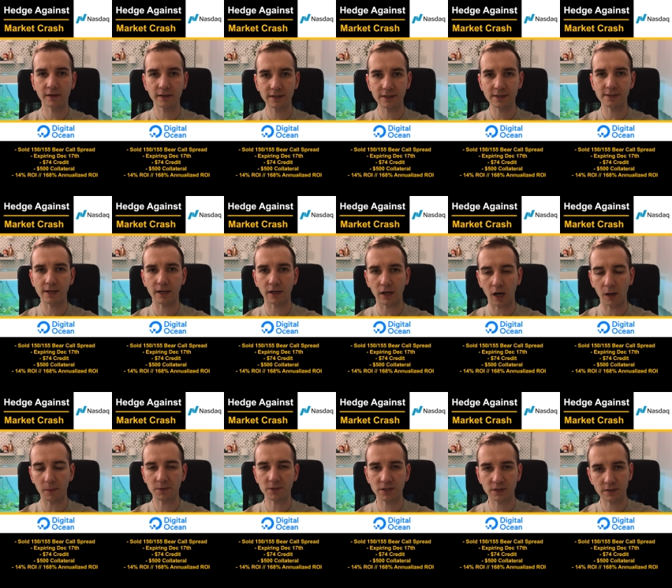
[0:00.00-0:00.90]
These are
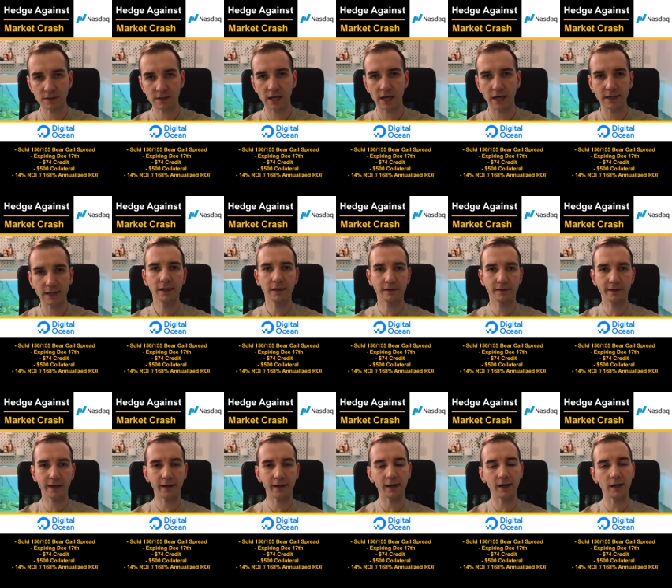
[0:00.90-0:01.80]
options, guys.
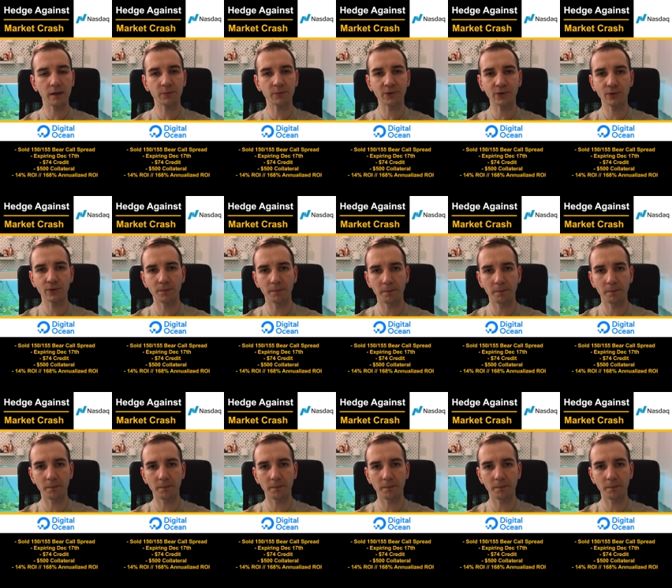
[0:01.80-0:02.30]
They help you